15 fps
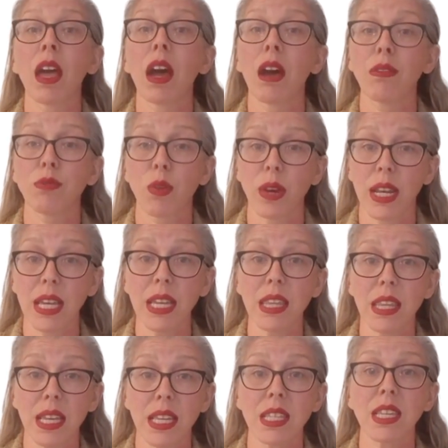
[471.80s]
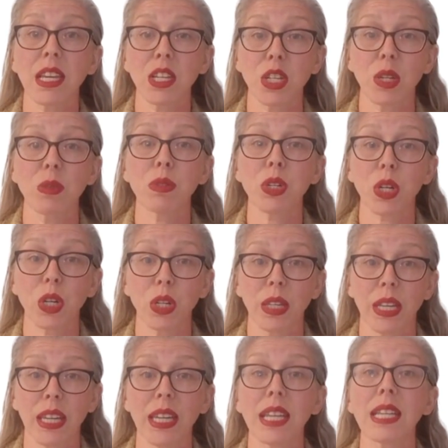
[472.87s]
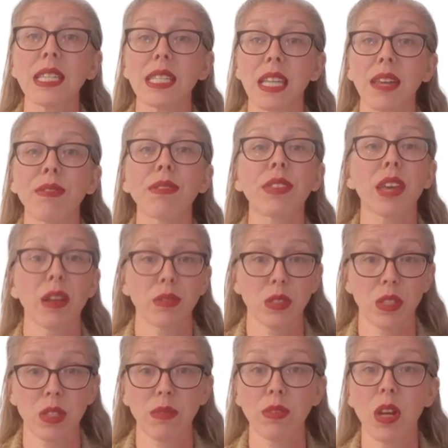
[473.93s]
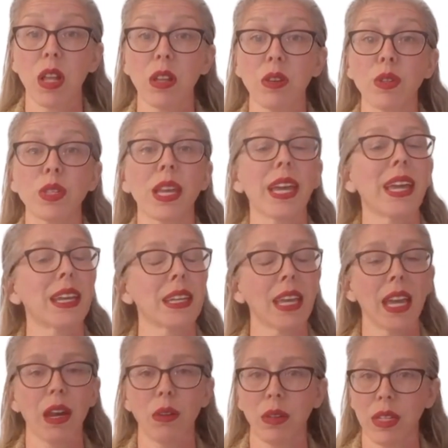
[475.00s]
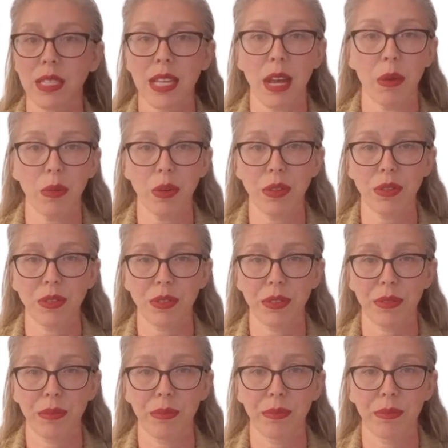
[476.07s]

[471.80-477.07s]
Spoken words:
Avoiding these issues early can save thousands of dollars and countless hours.